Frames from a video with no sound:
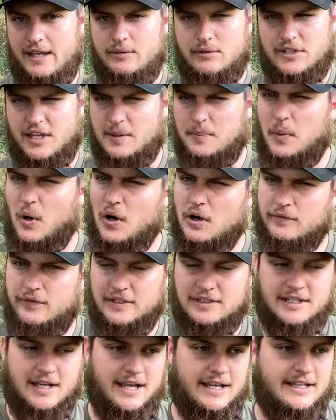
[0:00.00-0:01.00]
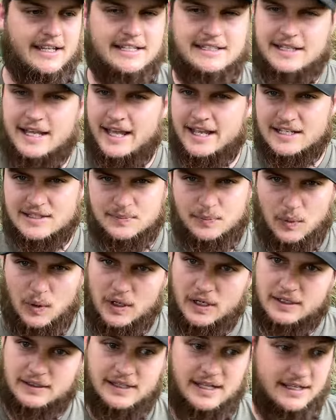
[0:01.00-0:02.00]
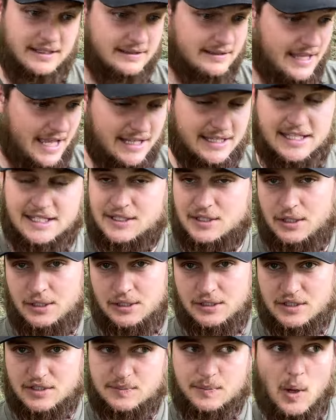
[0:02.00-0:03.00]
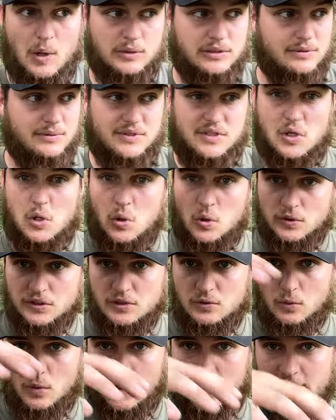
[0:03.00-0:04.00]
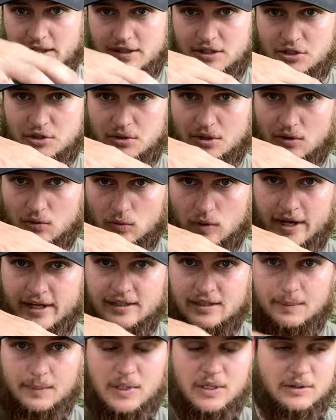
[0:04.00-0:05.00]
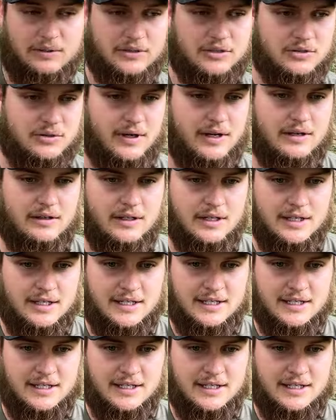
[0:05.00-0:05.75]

It was like perfect height, like textbook, like that thing's gonna get smoked. It was the only one in the trail, right in the middle of the trail